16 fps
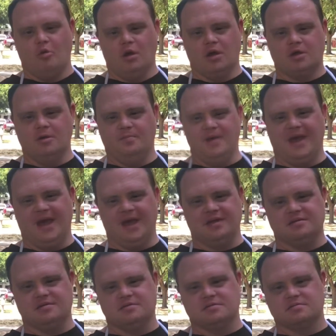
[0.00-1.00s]
Welcome back.
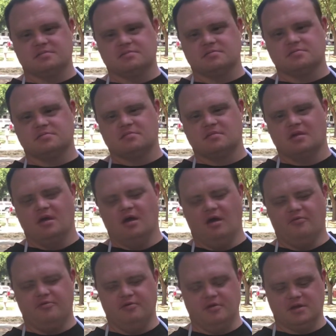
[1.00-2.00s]

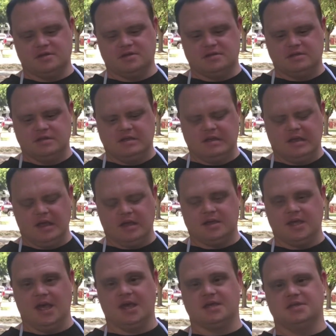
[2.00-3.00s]
For the Kit
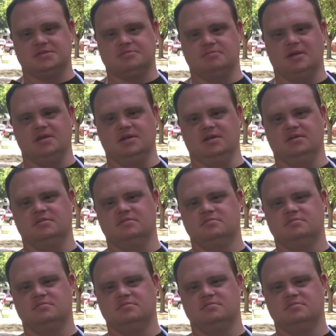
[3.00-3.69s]
Kat is ready.